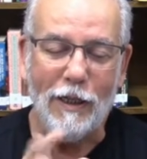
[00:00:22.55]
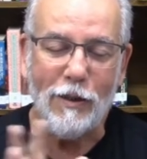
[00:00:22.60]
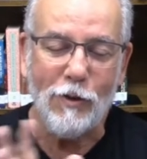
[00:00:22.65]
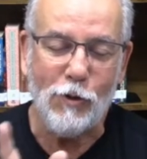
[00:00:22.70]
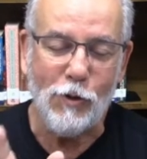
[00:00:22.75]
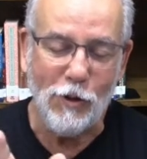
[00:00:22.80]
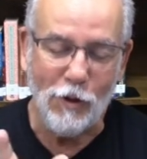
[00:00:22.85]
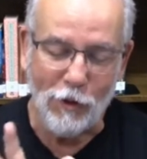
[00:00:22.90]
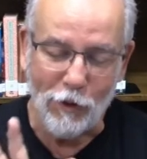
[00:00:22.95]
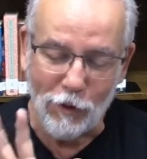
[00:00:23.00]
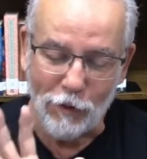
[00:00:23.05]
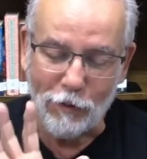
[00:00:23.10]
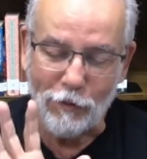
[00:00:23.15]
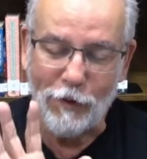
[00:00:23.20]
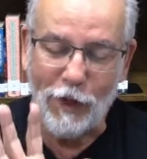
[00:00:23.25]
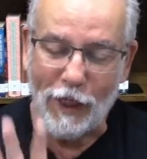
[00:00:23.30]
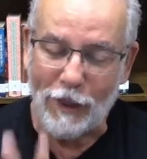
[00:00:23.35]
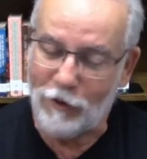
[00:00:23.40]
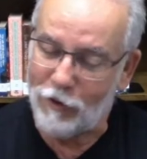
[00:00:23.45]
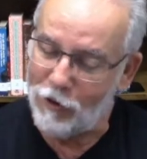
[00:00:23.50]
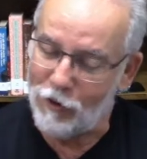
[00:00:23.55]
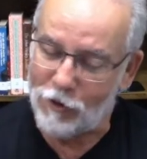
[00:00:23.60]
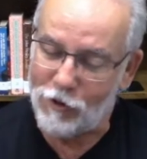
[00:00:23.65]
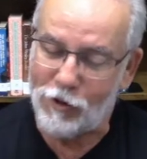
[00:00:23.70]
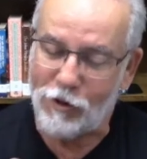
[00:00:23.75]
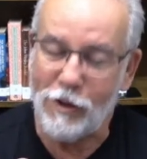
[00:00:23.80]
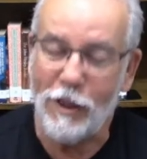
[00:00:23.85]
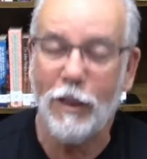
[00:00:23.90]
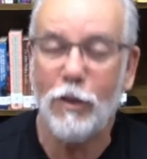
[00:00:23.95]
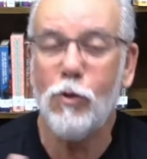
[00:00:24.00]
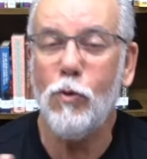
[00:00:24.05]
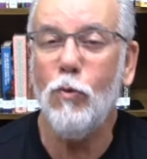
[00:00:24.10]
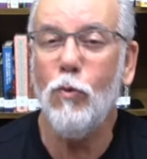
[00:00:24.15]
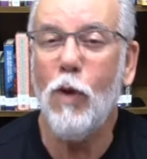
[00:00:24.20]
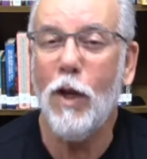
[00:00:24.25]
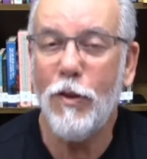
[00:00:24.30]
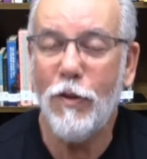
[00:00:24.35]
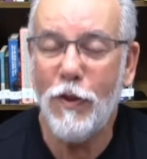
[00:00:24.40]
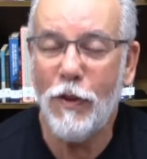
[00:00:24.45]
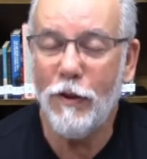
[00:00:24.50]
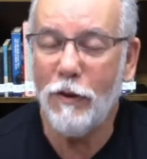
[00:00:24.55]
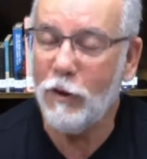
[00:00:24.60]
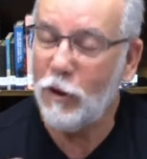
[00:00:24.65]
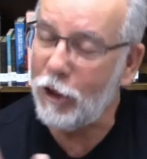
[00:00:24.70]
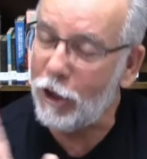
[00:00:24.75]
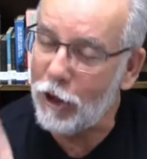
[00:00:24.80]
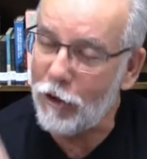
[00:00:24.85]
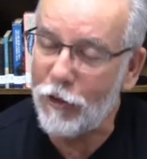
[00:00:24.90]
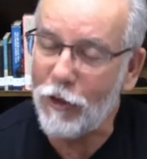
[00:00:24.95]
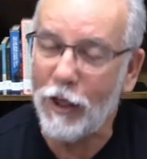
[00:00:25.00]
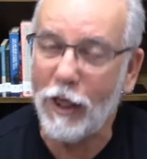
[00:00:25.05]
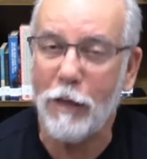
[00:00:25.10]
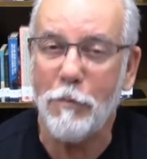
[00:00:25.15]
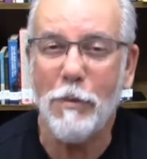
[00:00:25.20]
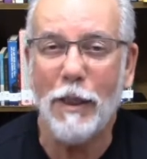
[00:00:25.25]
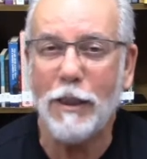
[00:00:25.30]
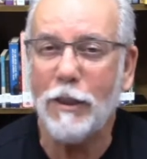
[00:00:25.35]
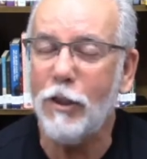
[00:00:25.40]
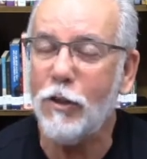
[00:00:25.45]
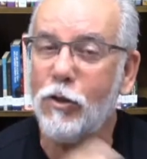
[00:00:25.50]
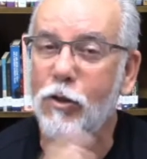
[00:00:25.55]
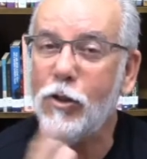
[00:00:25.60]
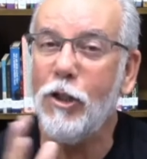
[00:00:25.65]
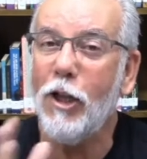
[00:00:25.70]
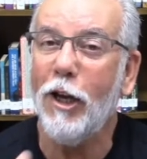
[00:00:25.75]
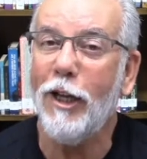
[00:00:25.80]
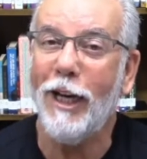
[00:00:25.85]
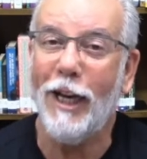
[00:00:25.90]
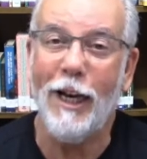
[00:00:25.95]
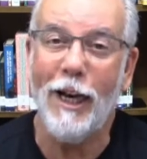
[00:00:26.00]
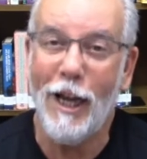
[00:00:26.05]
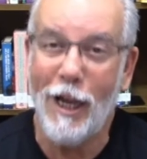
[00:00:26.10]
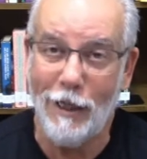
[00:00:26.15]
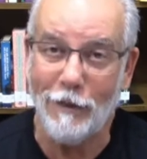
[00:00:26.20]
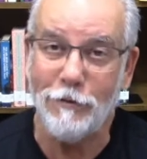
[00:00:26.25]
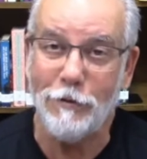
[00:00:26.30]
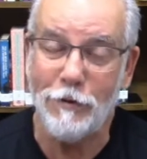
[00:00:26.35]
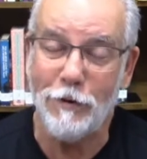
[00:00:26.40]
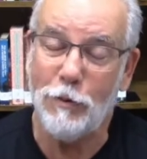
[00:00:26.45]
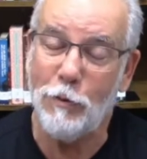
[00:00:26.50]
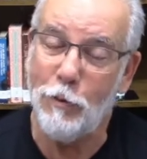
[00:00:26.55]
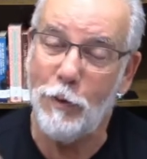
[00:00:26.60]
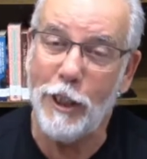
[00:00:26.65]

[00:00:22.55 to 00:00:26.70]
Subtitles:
so that's one good thing, but it's not enough.